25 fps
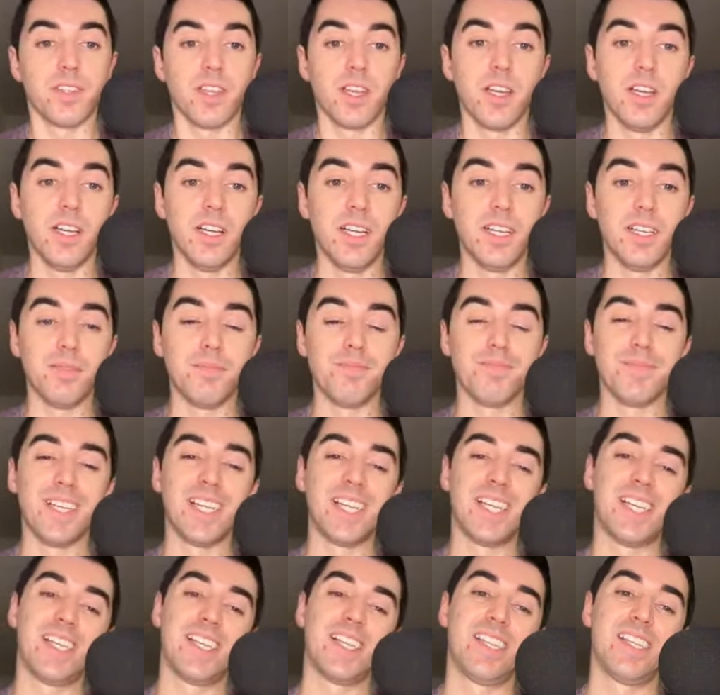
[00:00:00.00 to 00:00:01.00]

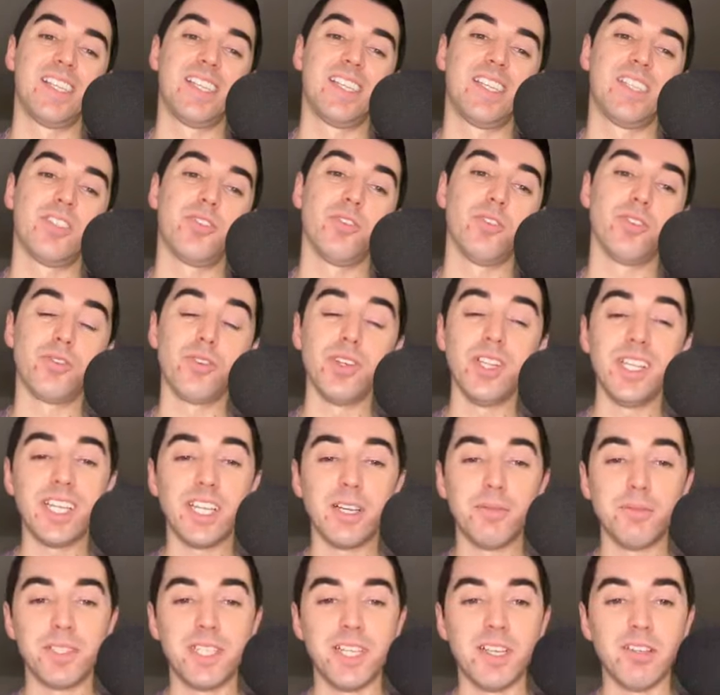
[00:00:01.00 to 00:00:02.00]
So it really
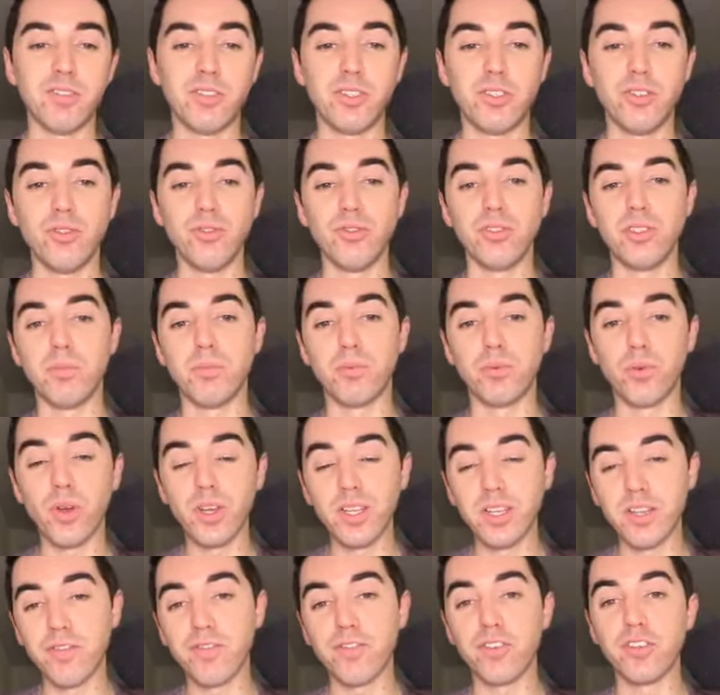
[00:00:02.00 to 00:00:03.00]
comes down to De
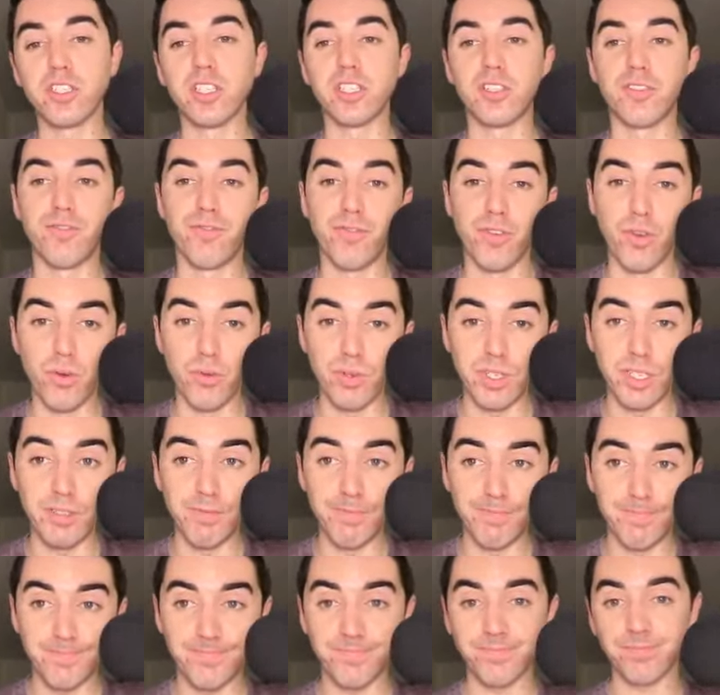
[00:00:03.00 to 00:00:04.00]
Bruyne versus
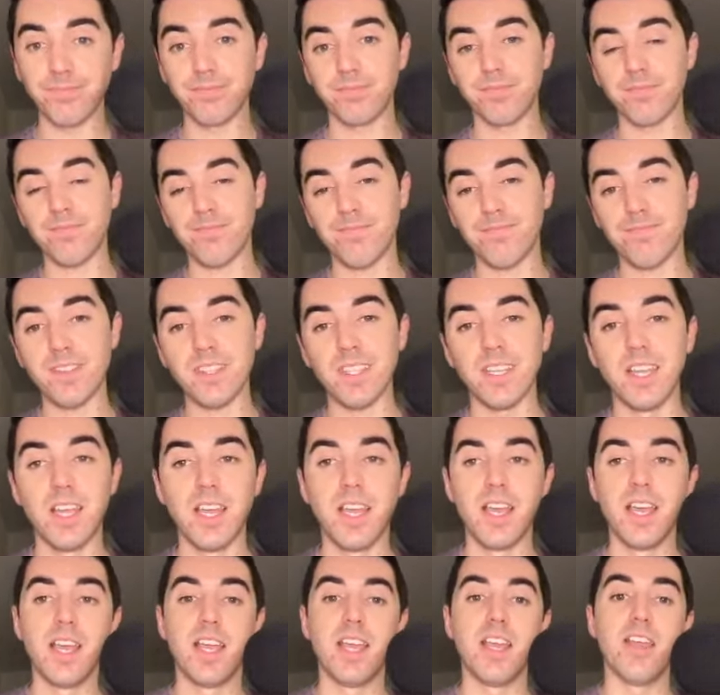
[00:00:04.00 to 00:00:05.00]
Foden.
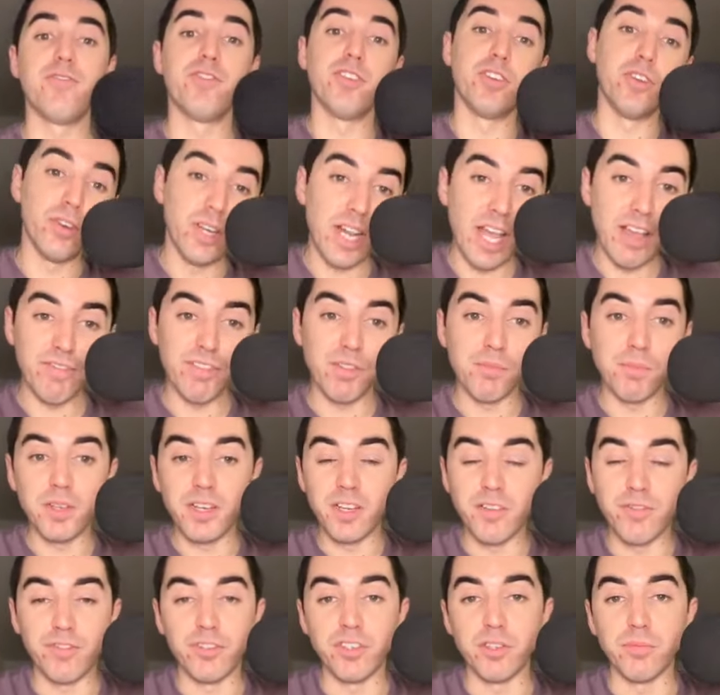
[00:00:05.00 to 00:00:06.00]
If you don't have the
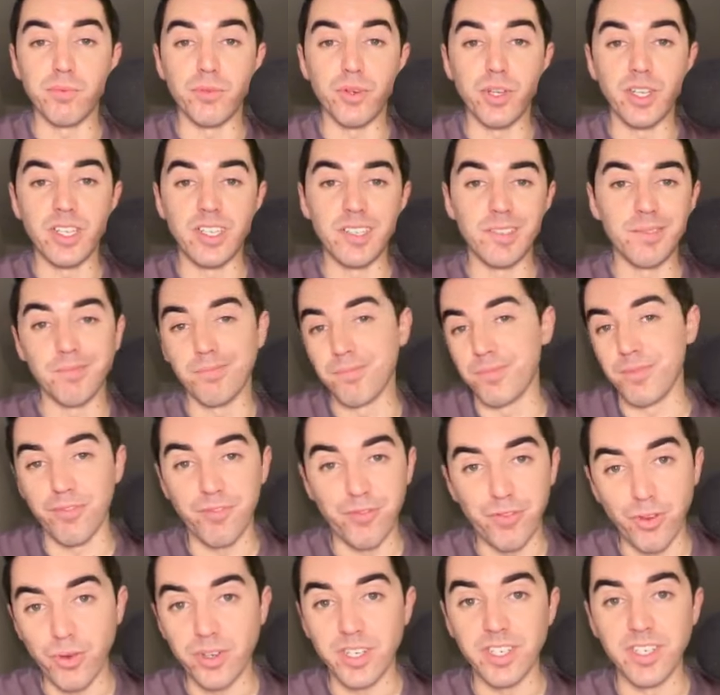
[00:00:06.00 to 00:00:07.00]
money for De Bruyne,
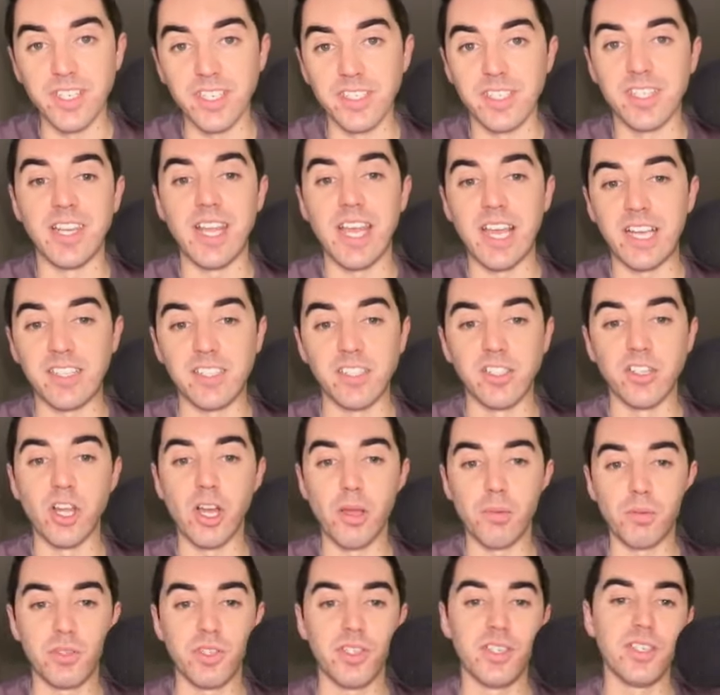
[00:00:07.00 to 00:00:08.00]
Foden is an excellent
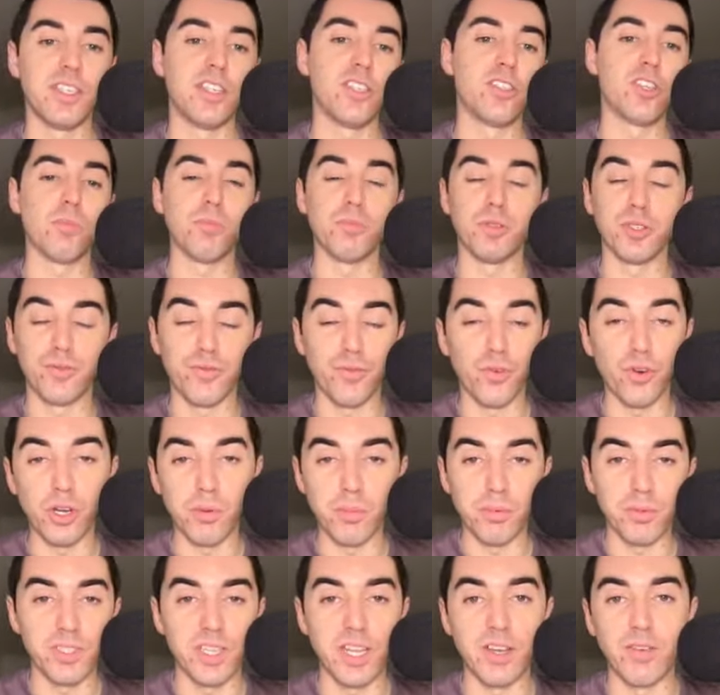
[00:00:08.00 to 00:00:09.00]
option. He's almost
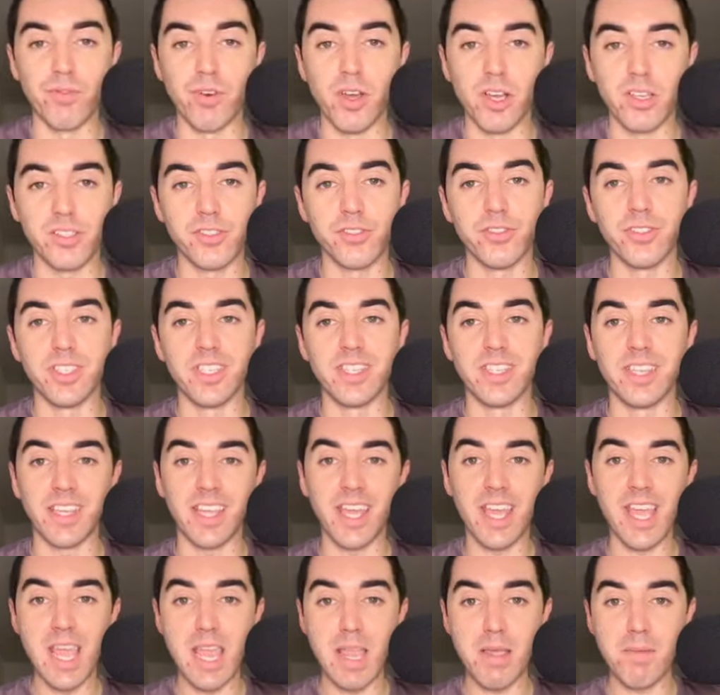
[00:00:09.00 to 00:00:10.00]
40% rostered in the
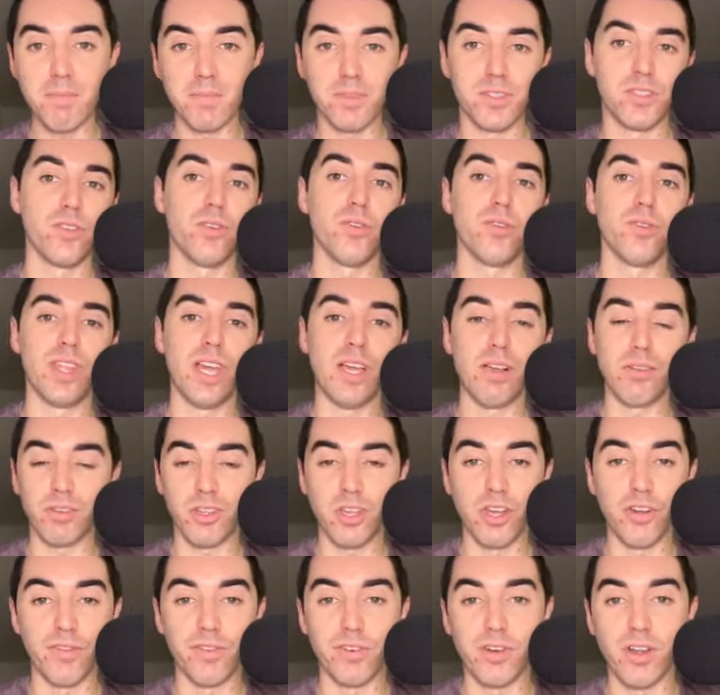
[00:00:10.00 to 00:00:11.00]
game, so that will
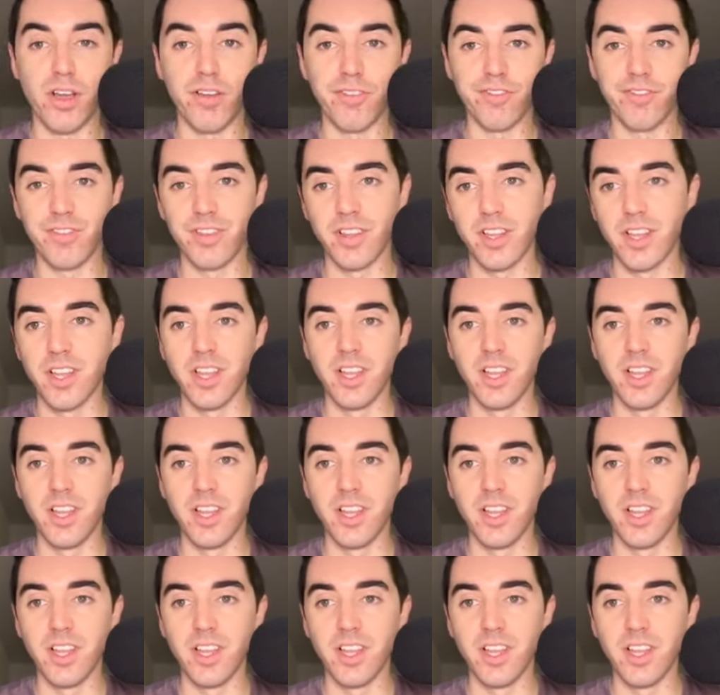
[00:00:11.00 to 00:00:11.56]
cover off